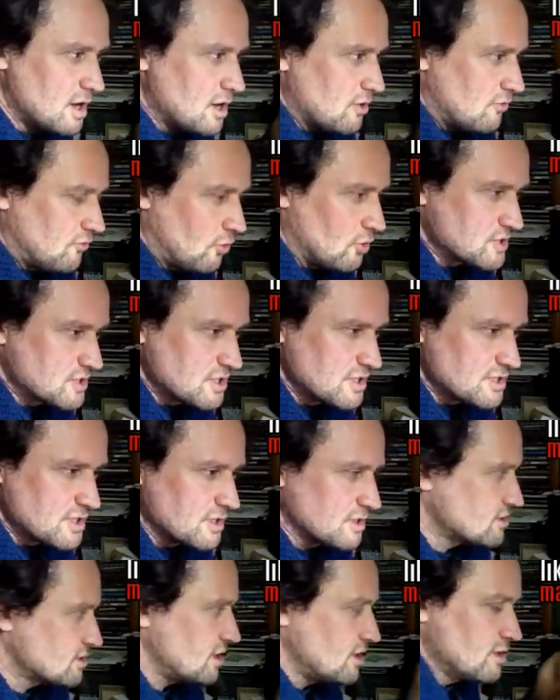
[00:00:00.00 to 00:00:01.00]
Four
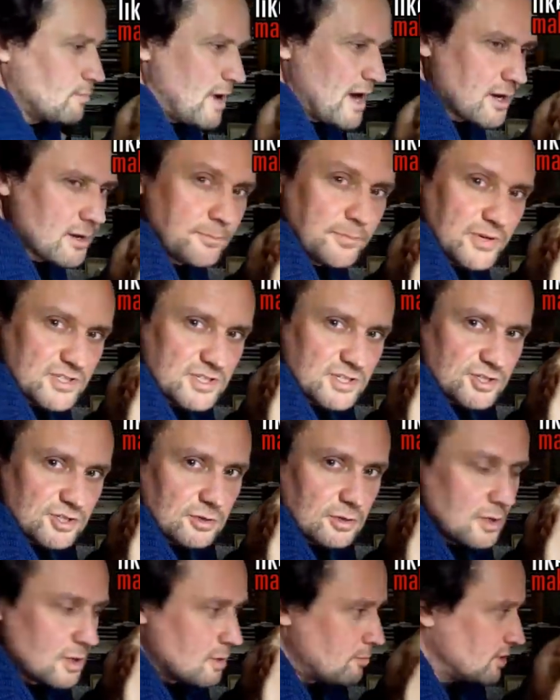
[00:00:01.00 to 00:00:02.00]
Seasons in my
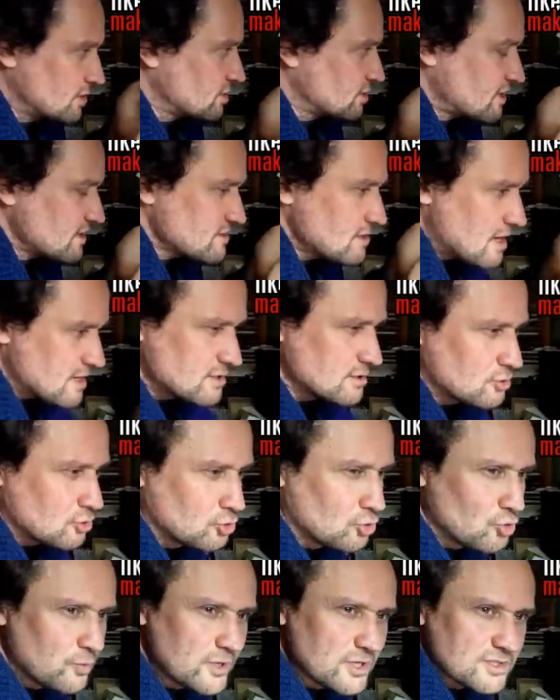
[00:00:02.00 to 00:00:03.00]
composition, but it has nothing to
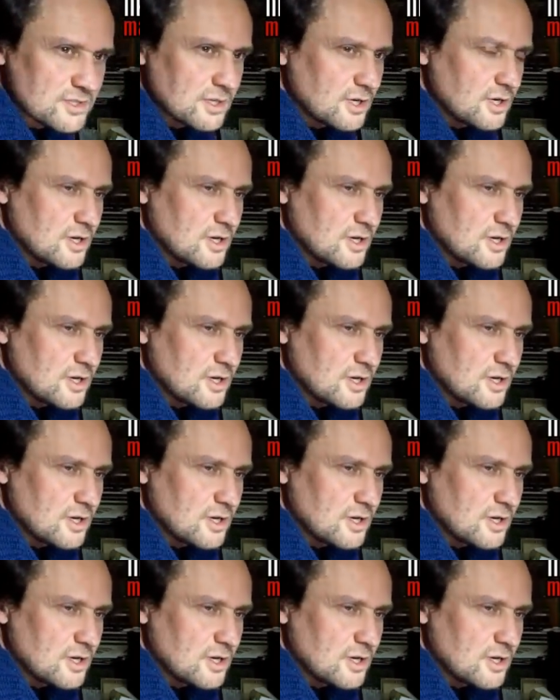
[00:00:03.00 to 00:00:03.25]
do with